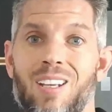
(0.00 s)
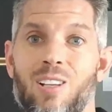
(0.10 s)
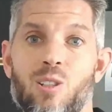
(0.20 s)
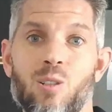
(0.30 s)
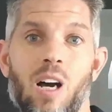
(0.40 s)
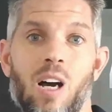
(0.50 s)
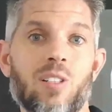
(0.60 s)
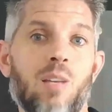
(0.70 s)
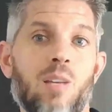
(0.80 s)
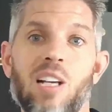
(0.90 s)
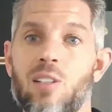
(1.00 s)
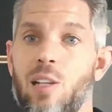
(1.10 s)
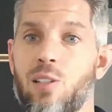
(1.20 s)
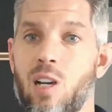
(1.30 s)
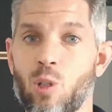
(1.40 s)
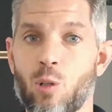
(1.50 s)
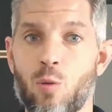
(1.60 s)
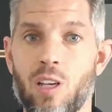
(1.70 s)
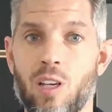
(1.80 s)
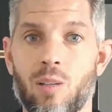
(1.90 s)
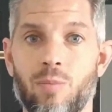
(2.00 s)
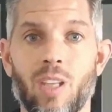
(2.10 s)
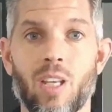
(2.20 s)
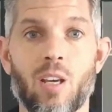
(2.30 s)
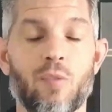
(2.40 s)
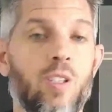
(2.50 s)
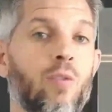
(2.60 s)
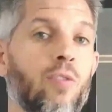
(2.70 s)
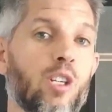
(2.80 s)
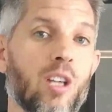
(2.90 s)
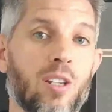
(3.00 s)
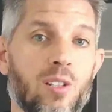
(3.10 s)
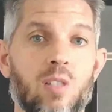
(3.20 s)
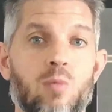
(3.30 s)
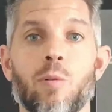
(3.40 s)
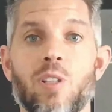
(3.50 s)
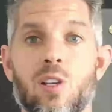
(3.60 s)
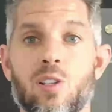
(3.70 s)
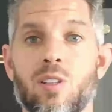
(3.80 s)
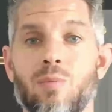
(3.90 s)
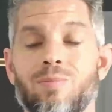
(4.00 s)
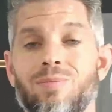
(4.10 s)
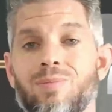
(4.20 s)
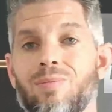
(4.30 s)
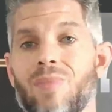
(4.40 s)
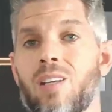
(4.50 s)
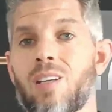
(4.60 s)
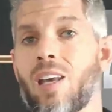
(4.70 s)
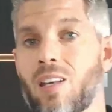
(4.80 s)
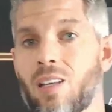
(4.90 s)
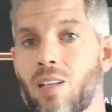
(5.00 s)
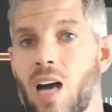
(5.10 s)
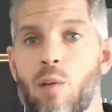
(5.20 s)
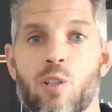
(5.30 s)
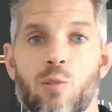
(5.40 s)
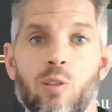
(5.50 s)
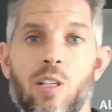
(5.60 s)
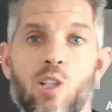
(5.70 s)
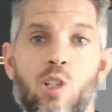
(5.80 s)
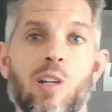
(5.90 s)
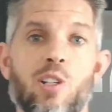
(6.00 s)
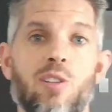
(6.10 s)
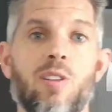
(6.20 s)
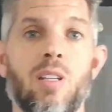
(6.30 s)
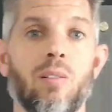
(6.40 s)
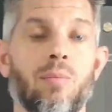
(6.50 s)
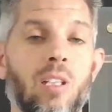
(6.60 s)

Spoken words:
So I'll take you back to that time real quick. A few franchisees were resistant, and I was really stretched thin.